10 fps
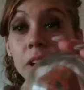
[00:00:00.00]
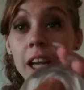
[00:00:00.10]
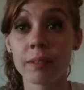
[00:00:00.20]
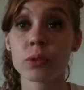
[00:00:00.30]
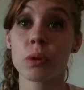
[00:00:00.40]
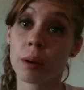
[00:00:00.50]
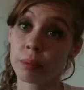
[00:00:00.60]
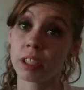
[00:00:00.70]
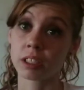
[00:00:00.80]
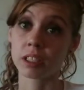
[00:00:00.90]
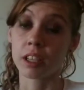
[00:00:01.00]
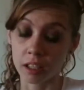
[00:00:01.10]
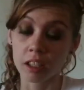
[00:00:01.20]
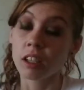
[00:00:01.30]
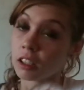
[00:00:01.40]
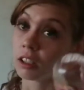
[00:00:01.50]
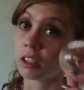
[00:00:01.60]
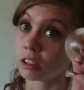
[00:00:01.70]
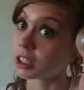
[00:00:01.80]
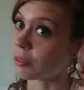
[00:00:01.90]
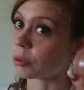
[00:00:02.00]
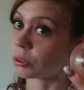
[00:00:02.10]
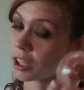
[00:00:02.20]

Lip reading: but I've dropped this thing several